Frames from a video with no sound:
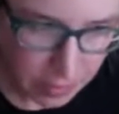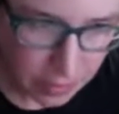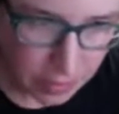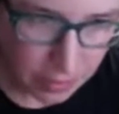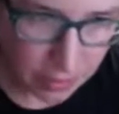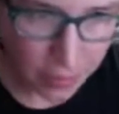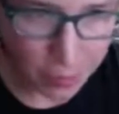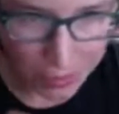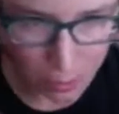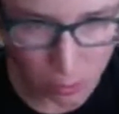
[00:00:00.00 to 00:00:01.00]
my
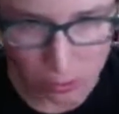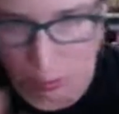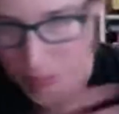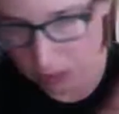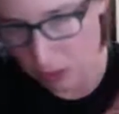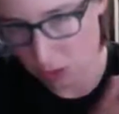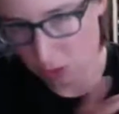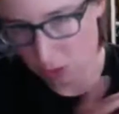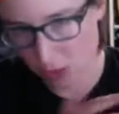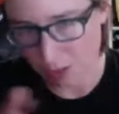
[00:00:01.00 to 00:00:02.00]
own experience in
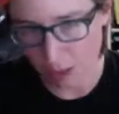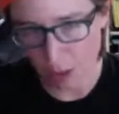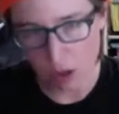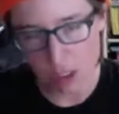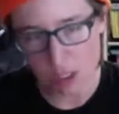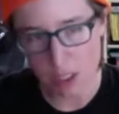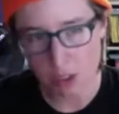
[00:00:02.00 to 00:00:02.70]
traveling across the country,